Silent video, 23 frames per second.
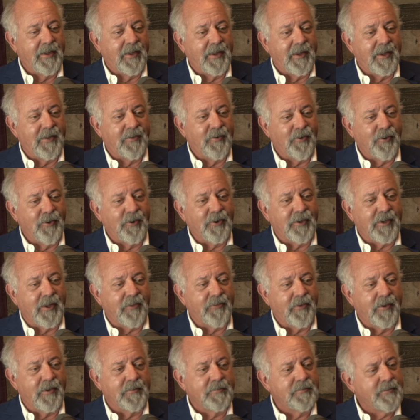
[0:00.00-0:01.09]
And they were looking, I
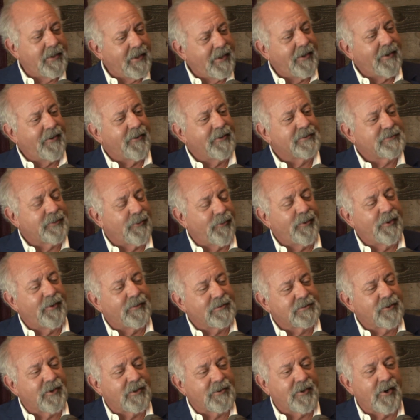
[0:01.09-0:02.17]
thought, oh. So whenever
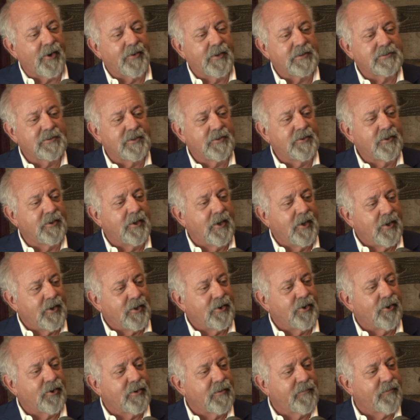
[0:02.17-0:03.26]
we started talking, I said, you
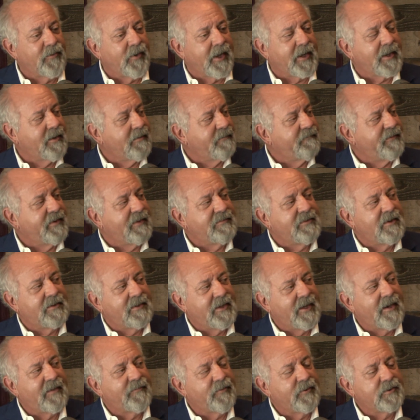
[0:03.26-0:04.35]
looking for like a 50th
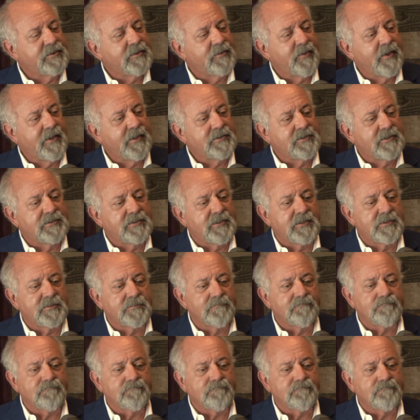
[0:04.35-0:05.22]
anniversary ring? She says,